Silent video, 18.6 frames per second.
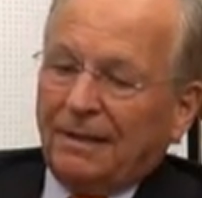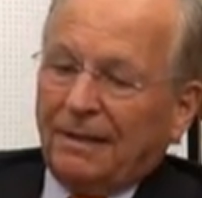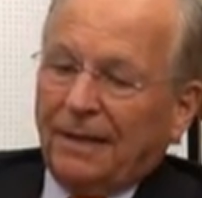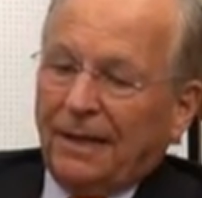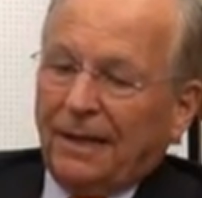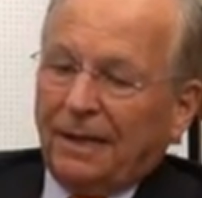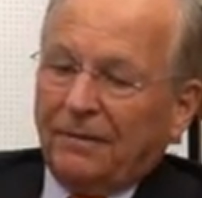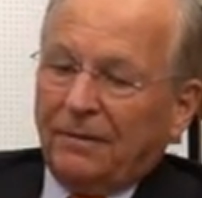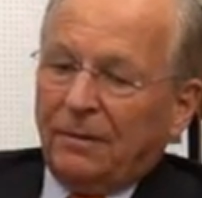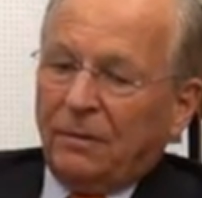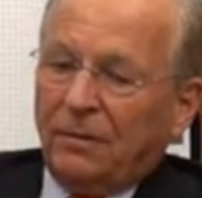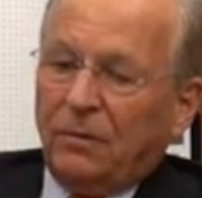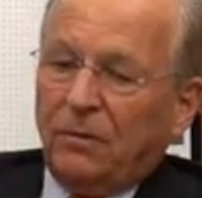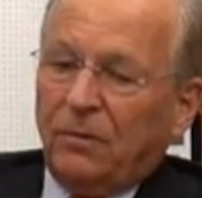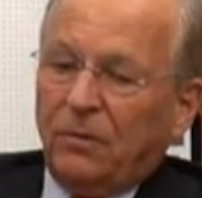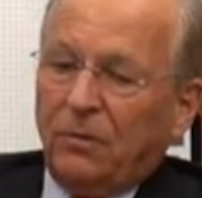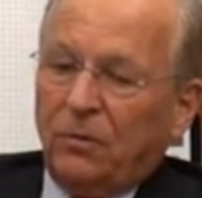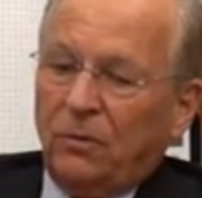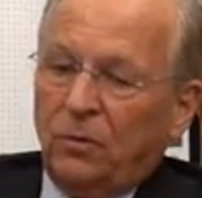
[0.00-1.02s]
that
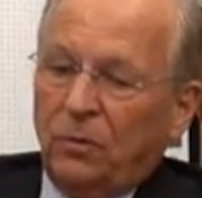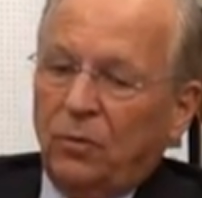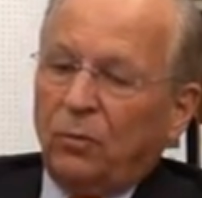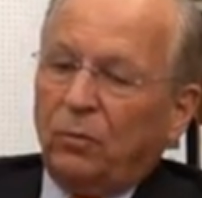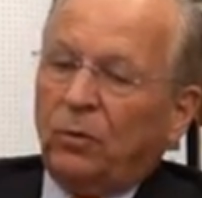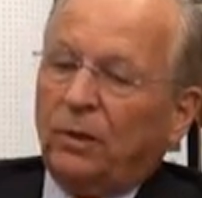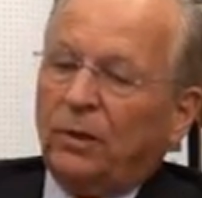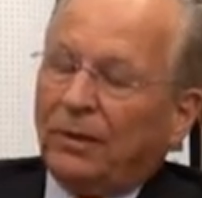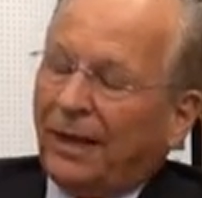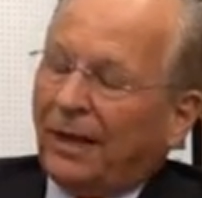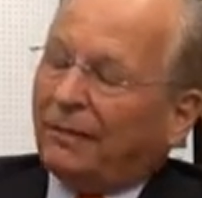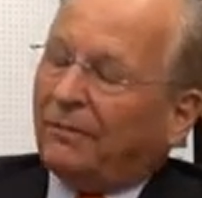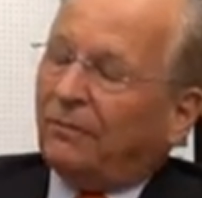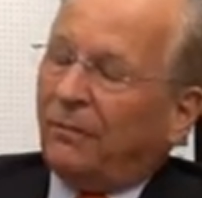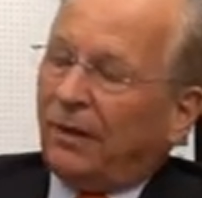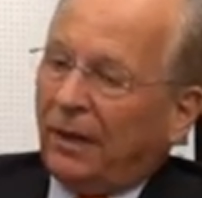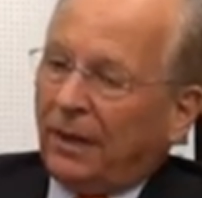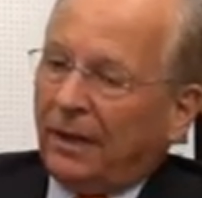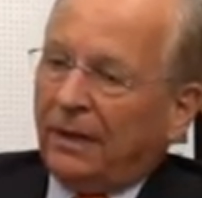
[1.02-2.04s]
you will not
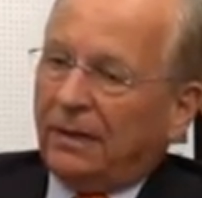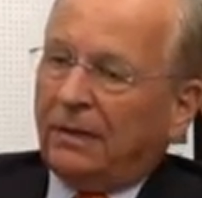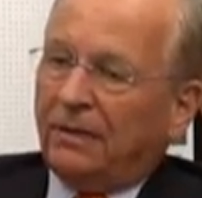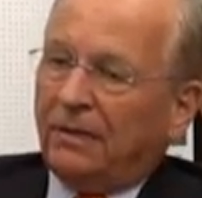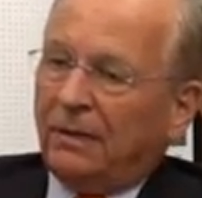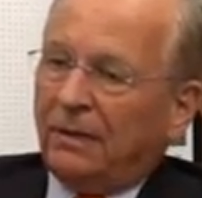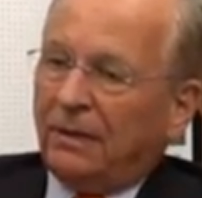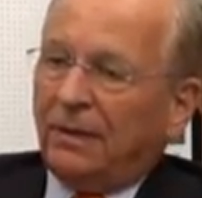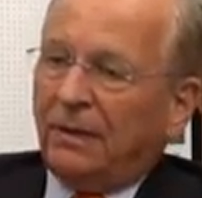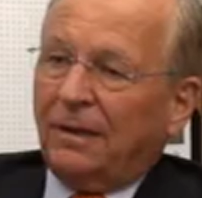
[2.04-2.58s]
find